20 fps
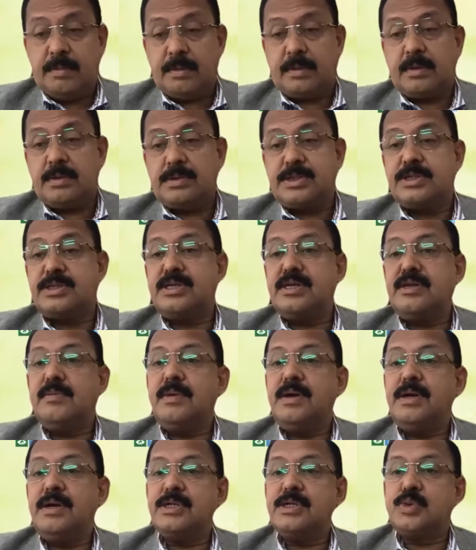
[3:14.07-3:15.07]

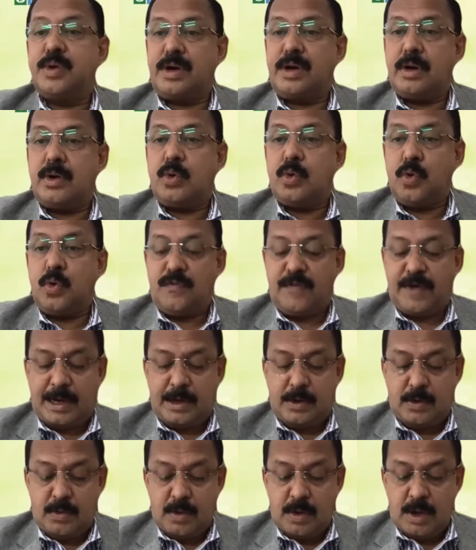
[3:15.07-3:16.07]
sustainability is one of our core
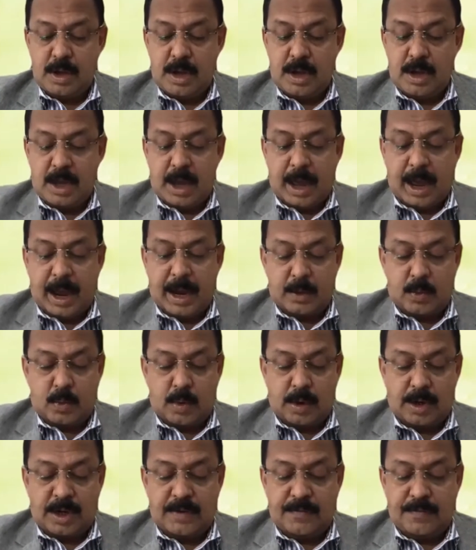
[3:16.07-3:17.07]
value, and
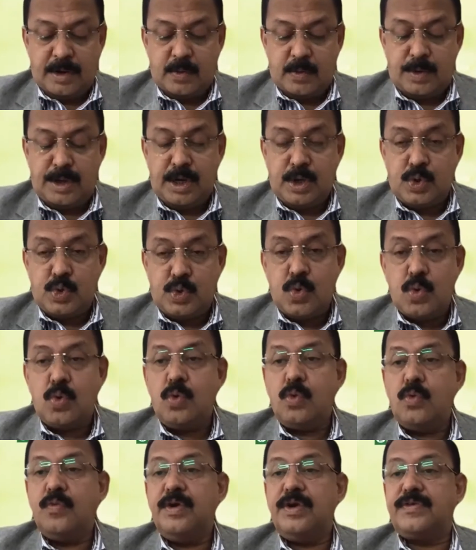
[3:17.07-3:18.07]
whatever we do,
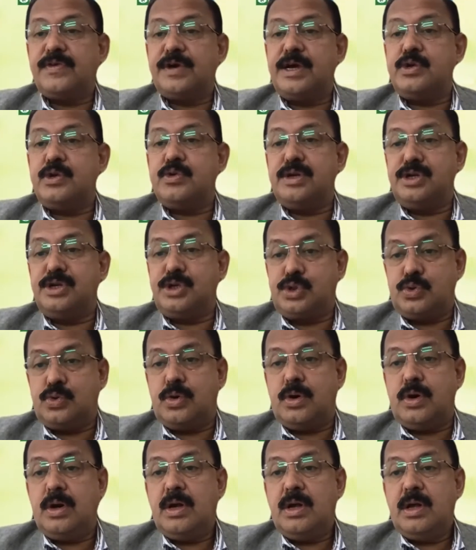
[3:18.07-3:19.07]
we try to
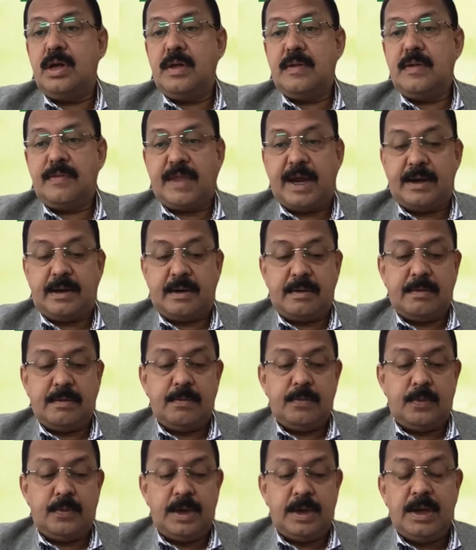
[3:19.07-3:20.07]
ensure that
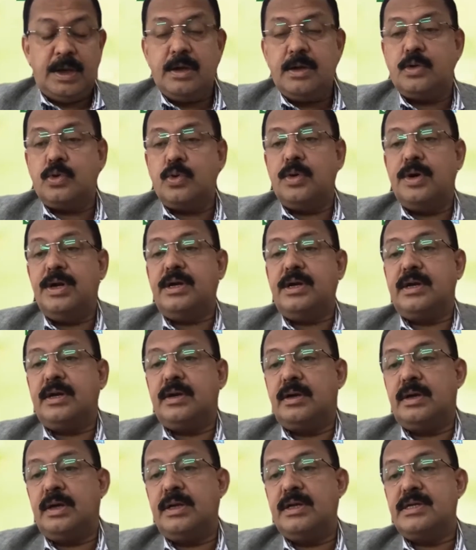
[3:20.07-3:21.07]
we do it in
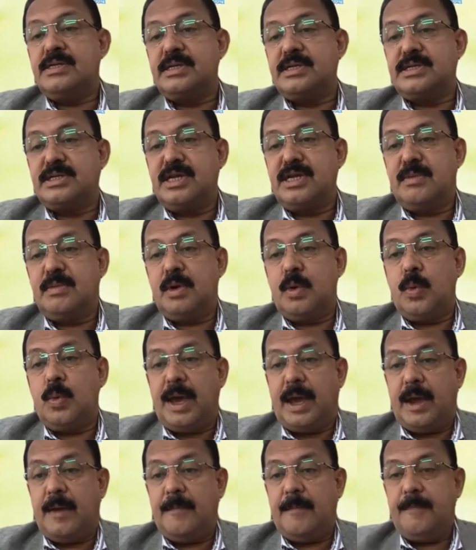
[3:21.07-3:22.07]
a sustainable way.
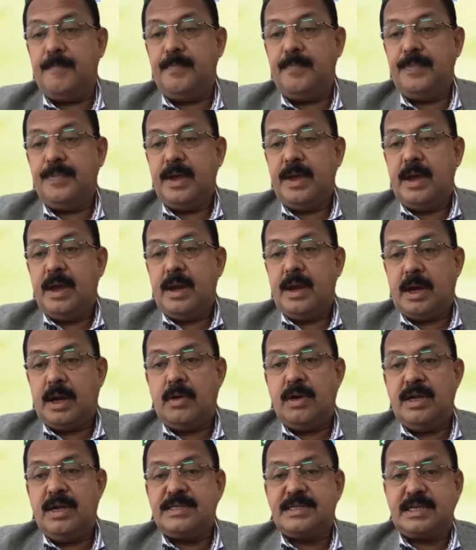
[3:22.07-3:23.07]
Now
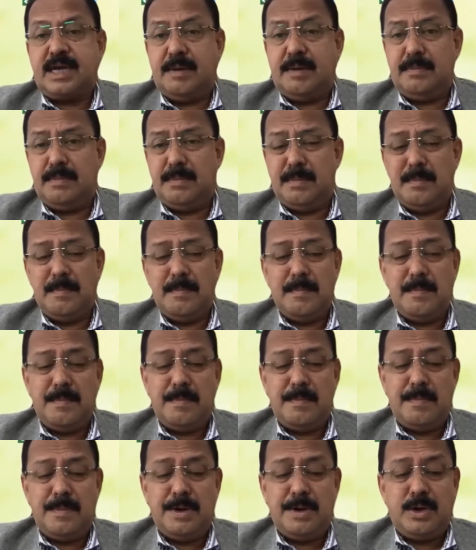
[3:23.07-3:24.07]
let's come
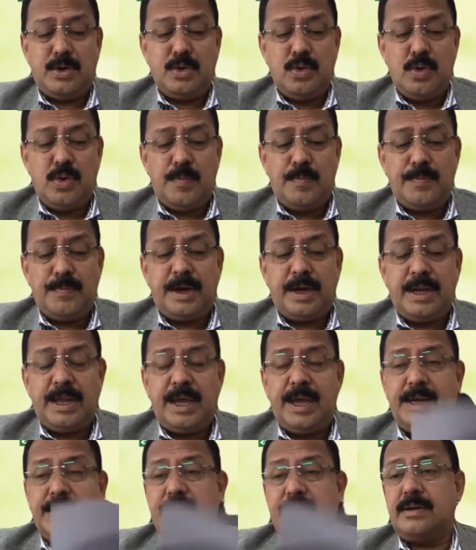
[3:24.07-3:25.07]
to
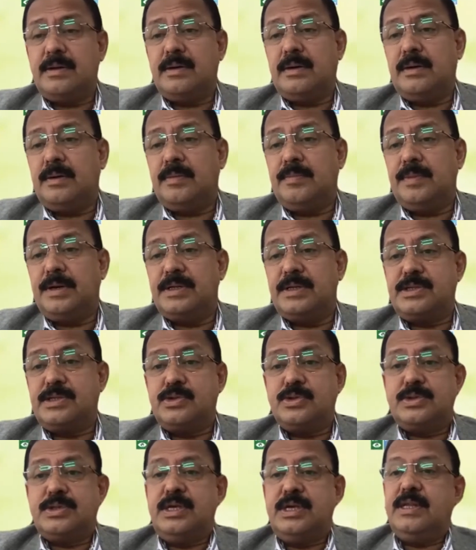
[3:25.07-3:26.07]
create to
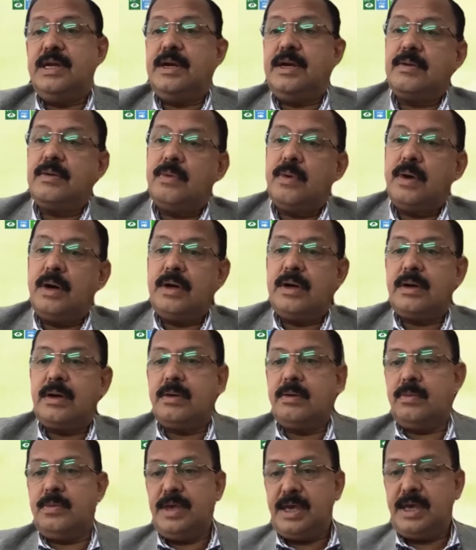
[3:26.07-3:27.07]
see that what
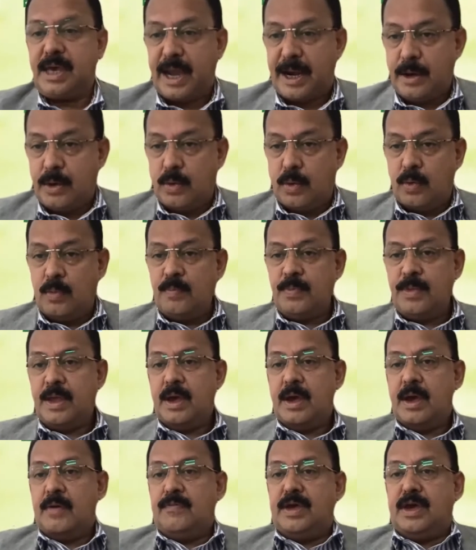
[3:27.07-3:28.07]
we can do.
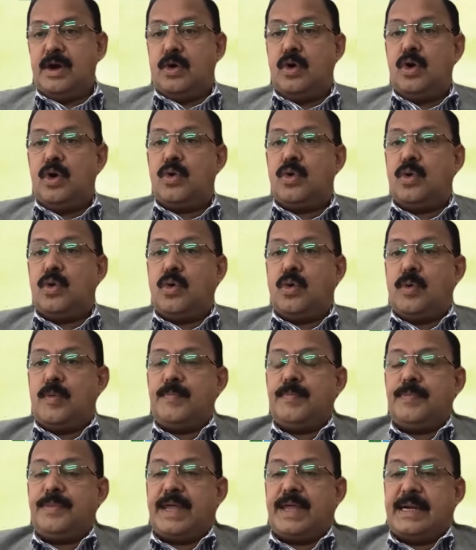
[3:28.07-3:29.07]
We all know
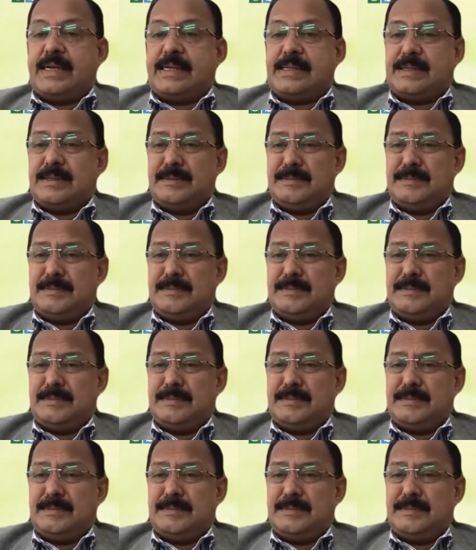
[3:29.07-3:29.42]
that